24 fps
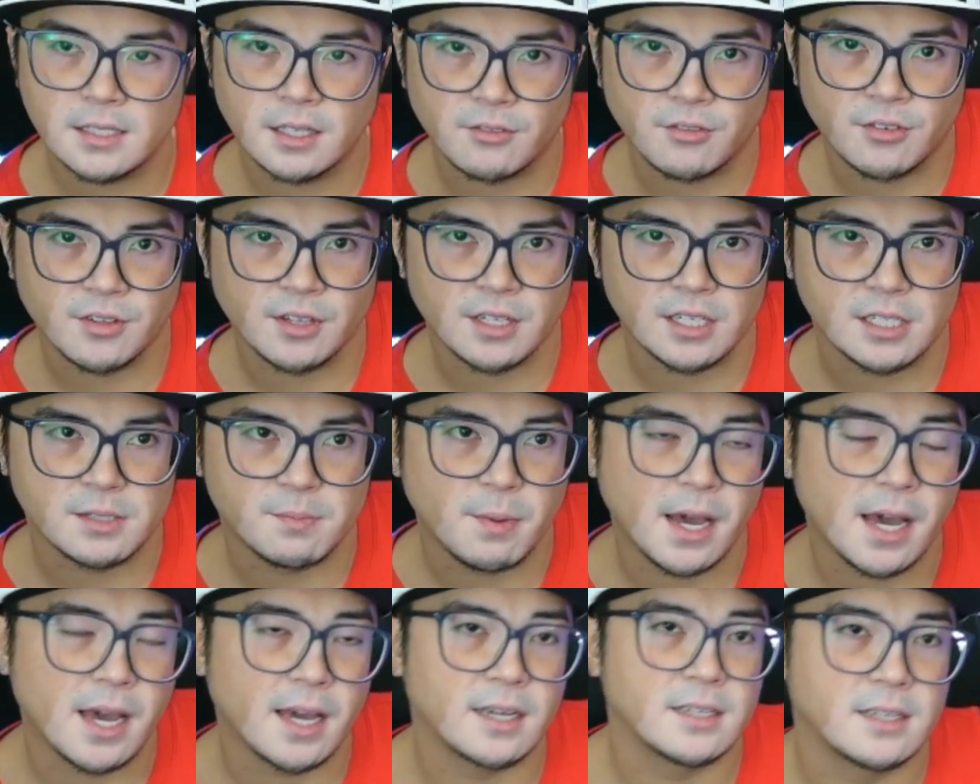for these
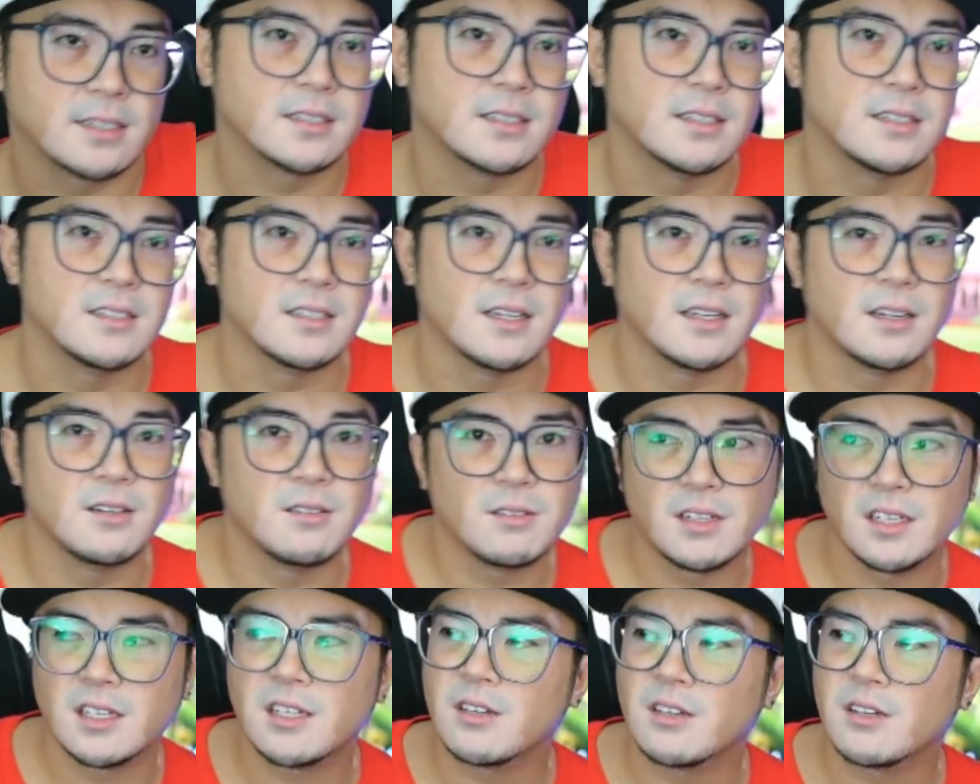bags, because I
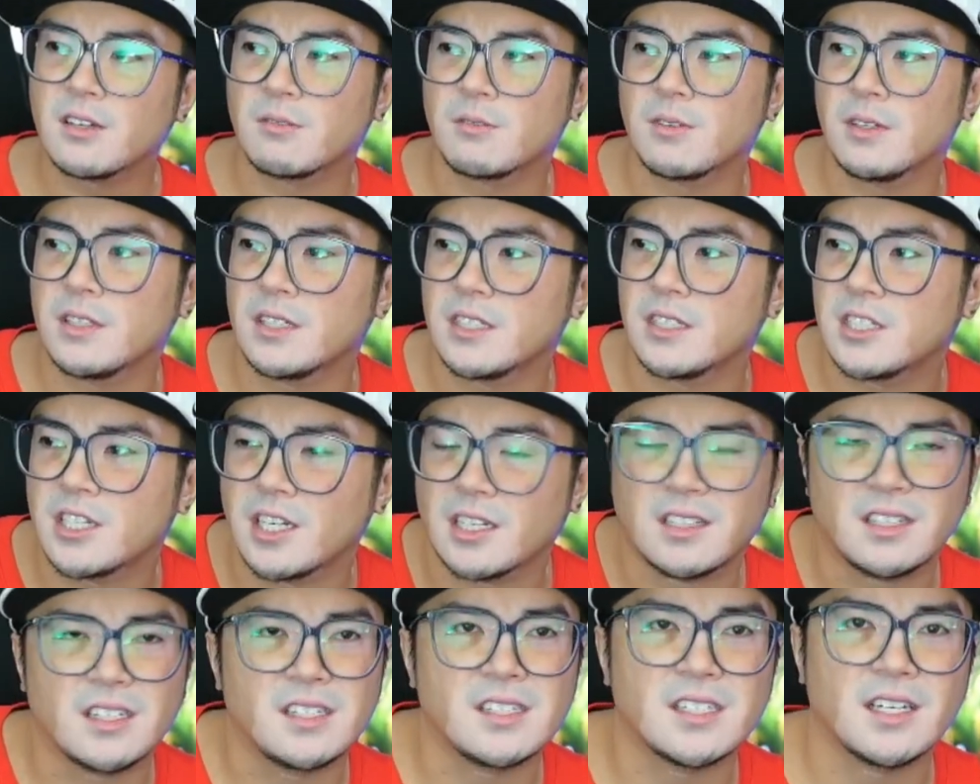don't think you can really
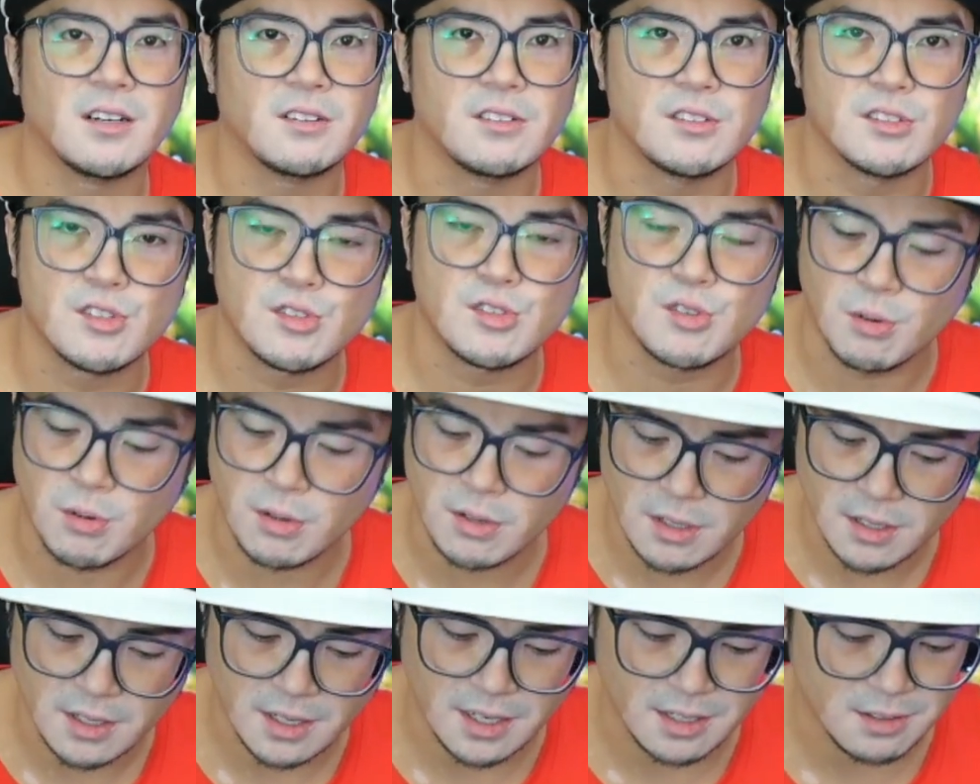check these out in
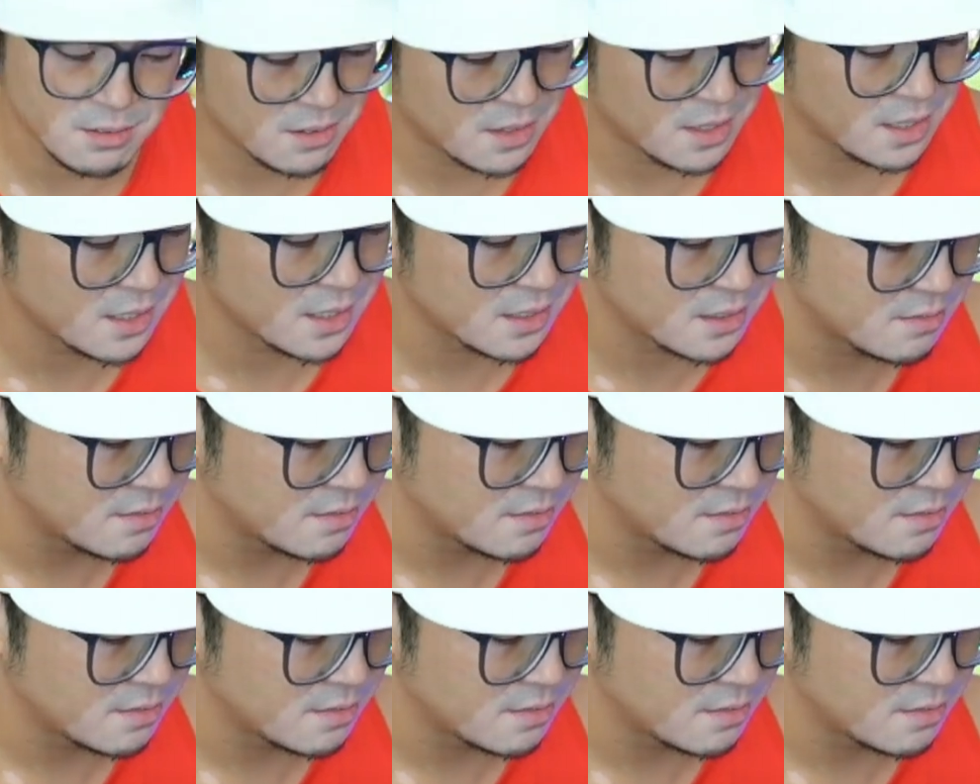store. I don't think